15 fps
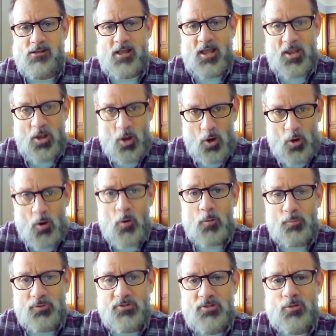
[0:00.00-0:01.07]
I
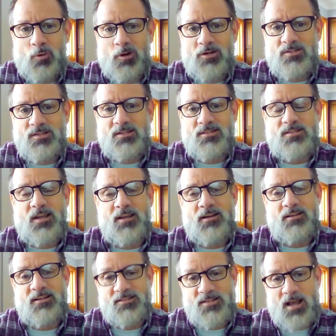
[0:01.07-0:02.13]
hope you are as
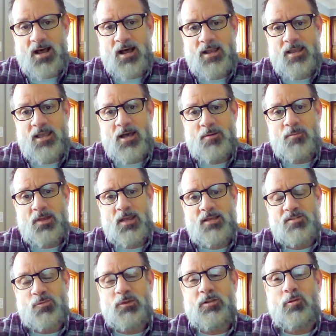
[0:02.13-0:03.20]
excited as I am
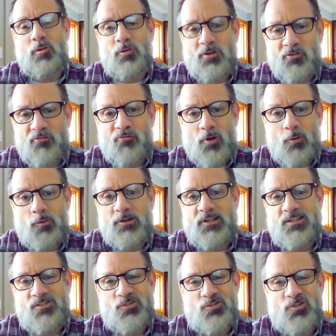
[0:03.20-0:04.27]
as we look forward
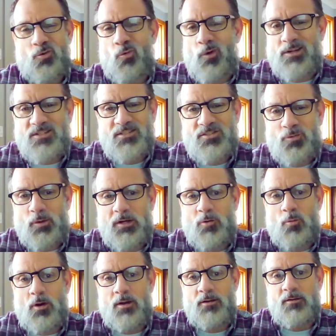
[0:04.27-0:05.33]
into
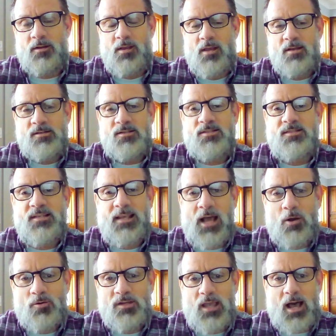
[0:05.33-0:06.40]
2021 to see
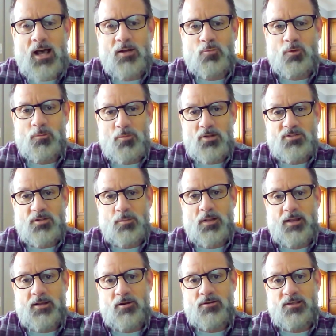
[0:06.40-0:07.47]
how God will
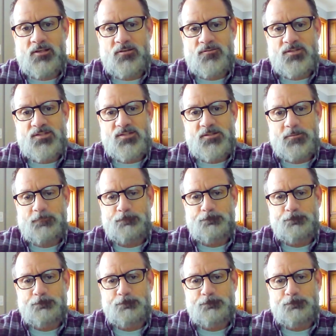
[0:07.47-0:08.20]
multiply our gifts.